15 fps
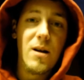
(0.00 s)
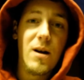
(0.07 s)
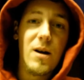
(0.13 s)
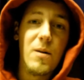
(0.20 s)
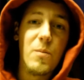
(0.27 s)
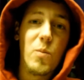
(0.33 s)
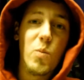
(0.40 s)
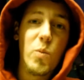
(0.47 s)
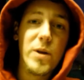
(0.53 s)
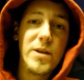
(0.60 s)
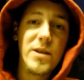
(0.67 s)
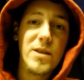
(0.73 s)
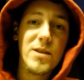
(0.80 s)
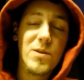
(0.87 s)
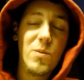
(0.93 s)
Um, we
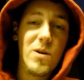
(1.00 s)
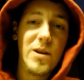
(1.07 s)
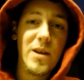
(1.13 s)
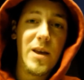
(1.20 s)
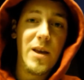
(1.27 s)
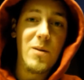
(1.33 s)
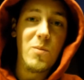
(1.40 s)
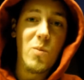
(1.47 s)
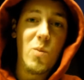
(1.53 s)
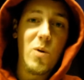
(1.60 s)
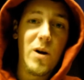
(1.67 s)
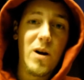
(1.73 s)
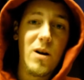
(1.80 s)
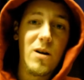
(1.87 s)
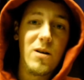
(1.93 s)
did this one game
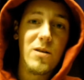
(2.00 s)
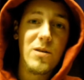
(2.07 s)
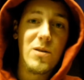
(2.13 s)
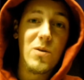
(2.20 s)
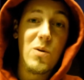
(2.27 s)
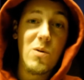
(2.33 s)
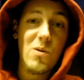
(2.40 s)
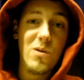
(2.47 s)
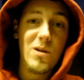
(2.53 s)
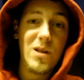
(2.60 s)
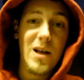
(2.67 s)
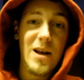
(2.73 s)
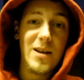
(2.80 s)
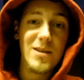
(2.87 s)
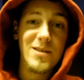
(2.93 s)
where the whole
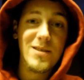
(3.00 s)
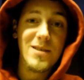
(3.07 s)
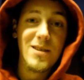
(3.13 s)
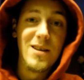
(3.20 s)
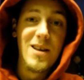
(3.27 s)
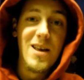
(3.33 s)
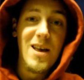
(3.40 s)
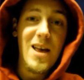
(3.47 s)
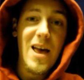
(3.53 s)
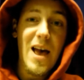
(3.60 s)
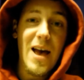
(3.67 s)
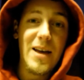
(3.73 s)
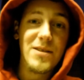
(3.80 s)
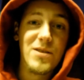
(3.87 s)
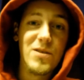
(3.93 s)
class
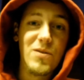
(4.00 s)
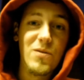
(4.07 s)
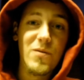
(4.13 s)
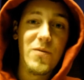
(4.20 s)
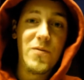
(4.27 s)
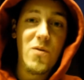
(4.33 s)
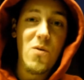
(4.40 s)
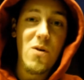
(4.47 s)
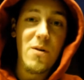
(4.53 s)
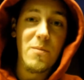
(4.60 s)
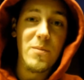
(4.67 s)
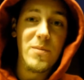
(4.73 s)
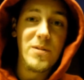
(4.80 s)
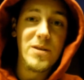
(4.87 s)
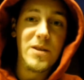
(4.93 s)
had to form
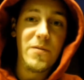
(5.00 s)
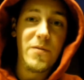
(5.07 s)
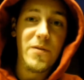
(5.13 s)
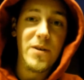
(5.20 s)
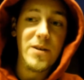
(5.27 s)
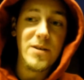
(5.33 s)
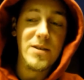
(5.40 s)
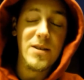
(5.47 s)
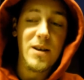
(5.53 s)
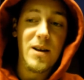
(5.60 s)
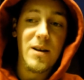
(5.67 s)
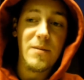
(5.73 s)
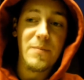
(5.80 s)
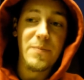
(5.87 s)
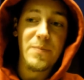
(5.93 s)
different
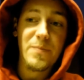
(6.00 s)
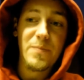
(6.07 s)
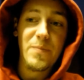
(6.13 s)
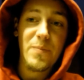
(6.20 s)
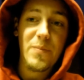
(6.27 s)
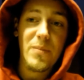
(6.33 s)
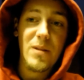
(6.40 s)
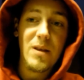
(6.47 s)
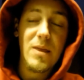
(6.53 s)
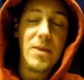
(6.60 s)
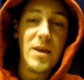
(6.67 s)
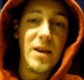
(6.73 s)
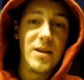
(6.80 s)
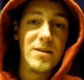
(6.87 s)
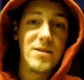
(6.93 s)
um,
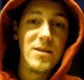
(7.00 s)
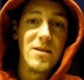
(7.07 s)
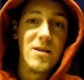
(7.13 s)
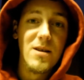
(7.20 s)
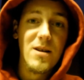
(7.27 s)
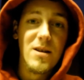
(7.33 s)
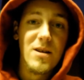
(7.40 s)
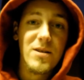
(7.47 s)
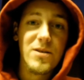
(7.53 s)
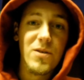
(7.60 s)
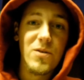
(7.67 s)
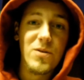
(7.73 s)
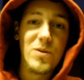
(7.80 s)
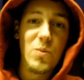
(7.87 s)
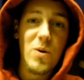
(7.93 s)
things. So
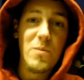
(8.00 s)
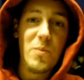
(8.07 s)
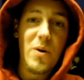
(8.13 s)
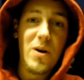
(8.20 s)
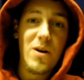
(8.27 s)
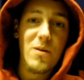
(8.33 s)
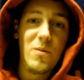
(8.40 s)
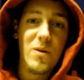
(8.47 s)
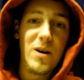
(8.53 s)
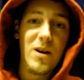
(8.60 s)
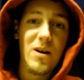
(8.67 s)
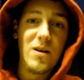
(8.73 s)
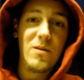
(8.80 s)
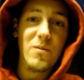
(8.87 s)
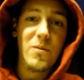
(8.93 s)
there was one part
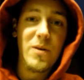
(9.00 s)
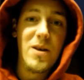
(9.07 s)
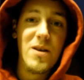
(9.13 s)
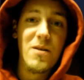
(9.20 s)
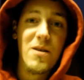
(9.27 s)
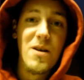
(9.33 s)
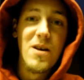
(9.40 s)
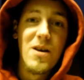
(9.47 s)
where we,